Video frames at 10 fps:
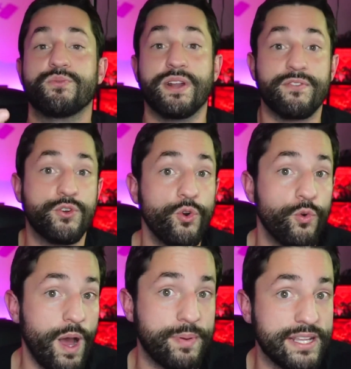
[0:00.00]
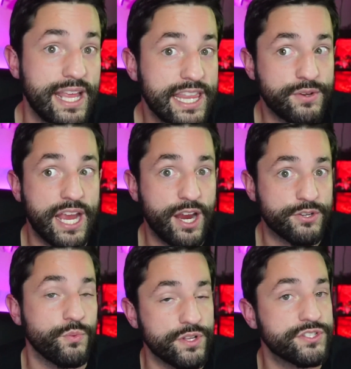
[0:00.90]
whatever cool weapon their
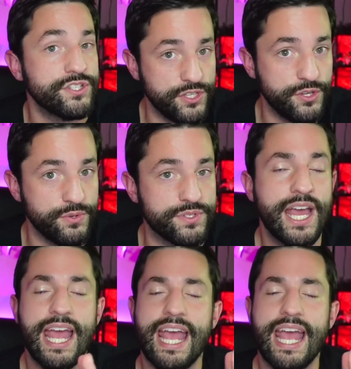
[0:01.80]
character wants to use.